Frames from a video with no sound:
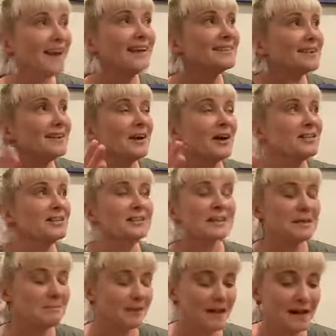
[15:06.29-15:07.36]
See, I just
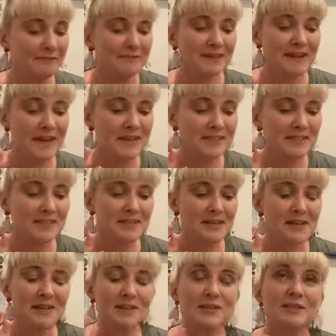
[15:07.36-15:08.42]
keep laughing. It's
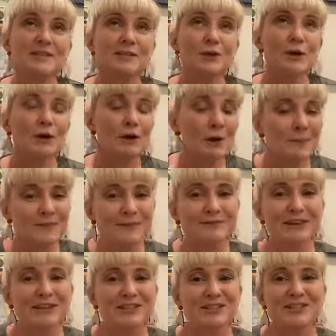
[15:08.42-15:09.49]
just, her
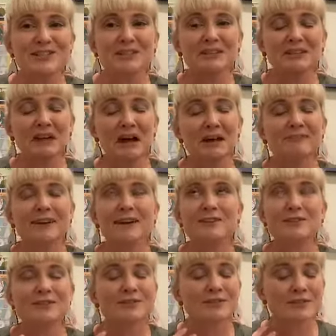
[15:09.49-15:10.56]
observations on life are
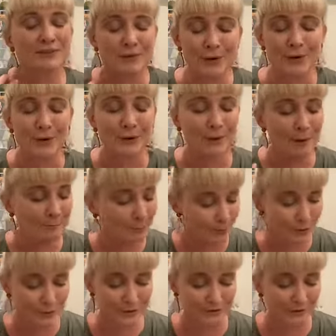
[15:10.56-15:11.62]
just so
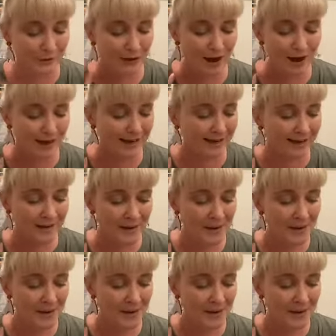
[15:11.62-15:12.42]
beautiful. I